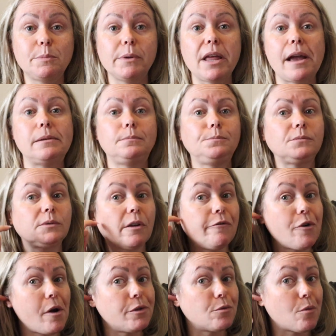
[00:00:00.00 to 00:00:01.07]
But like if
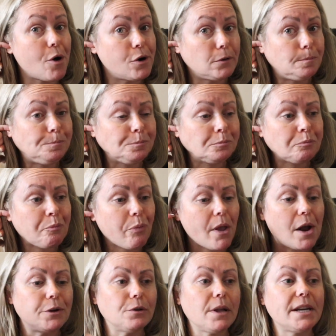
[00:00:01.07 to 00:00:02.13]
you're on the road
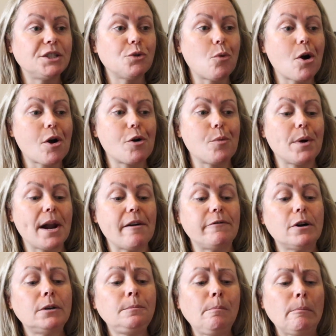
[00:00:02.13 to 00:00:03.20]
and you're late to work or
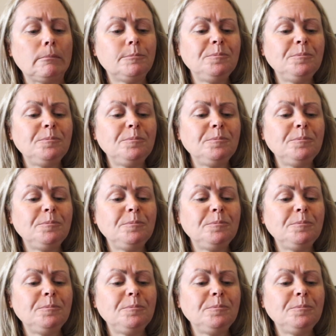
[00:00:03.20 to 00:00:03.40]
whatever,